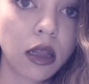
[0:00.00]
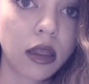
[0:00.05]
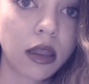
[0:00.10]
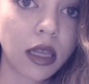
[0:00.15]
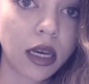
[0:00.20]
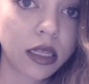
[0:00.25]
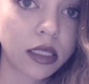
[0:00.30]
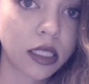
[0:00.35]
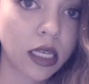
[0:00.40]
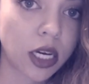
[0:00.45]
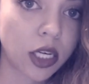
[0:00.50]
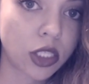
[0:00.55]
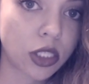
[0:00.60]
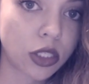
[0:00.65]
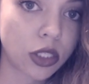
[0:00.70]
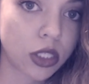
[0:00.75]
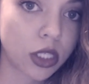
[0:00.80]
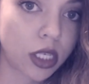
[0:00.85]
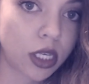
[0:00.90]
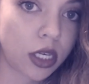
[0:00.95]
That's
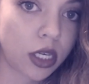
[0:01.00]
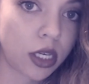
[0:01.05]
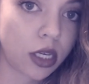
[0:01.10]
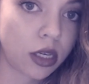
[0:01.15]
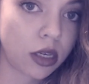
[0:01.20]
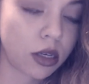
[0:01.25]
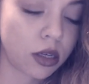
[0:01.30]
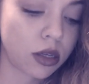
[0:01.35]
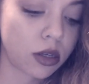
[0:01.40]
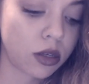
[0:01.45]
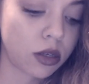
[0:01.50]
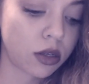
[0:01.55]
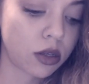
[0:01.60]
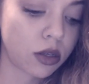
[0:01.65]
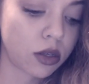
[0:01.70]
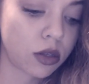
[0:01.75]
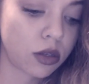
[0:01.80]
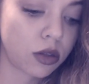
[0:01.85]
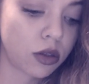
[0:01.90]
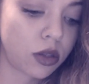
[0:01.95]
actually
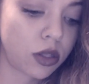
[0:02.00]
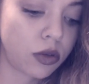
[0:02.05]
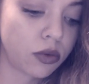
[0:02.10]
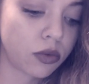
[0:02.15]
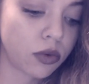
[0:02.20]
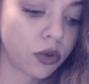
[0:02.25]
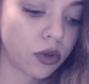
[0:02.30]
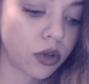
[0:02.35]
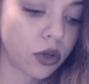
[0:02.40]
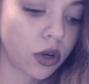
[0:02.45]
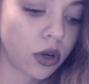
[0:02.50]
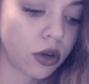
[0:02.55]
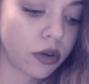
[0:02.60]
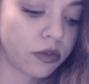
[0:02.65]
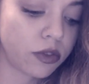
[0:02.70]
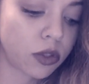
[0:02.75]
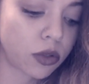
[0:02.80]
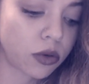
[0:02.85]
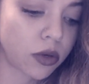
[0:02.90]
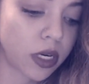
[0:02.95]
the ruler
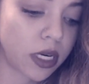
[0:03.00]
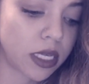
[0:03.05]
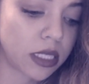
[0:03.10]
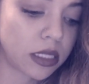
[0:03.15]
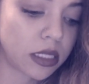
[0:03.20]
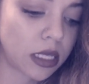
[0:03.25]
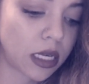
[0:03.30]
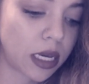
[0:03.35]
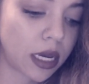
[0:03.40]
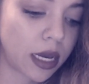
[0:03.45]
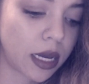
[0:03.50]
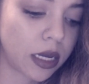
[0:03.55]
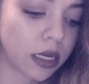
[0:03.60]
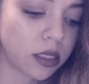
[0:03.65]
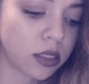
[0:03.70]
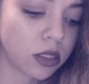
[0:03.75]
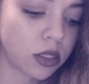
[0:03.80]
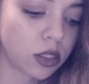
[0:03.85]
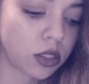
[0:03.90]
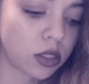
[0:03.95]
of Taurus,
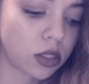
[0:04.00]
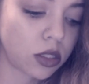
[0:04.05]
and